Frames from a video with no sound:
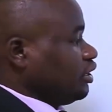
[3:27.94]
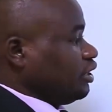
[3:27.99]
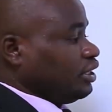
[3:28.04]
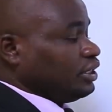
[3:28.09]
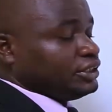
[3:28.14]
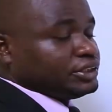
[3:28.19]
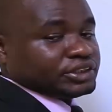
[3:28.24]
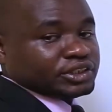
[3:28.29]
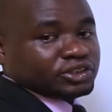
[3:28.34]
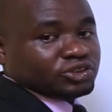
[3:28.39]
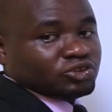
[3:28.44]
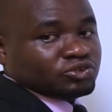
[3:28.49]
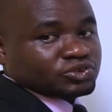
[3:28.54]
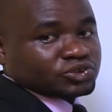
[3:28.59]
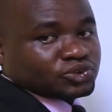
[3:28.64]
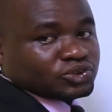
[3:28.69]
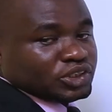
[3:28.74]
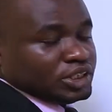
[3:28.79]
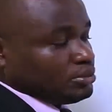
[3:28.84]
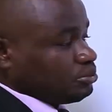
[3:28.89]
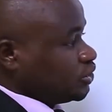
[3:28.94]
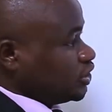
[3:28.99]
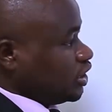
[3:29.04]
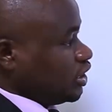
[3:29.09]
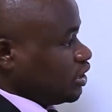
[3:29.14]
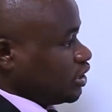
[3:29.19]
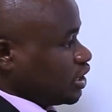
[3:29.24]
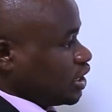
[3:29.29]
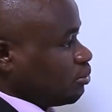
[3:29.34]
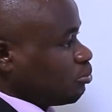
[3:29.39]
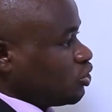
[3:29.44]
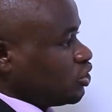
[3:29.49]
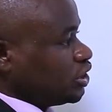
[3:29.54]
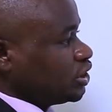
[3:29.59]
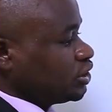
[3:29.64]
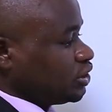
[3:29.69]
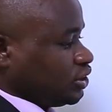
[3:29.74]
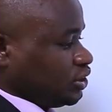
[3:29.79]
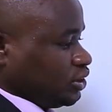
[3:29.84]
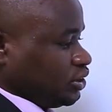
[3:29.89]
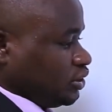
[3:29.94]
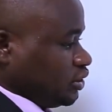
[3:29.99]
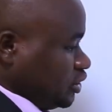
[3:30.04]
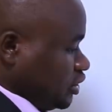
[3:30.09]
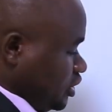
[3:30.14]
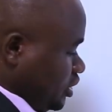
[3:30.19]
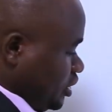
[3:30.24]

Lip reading: instead of sodium carbonate,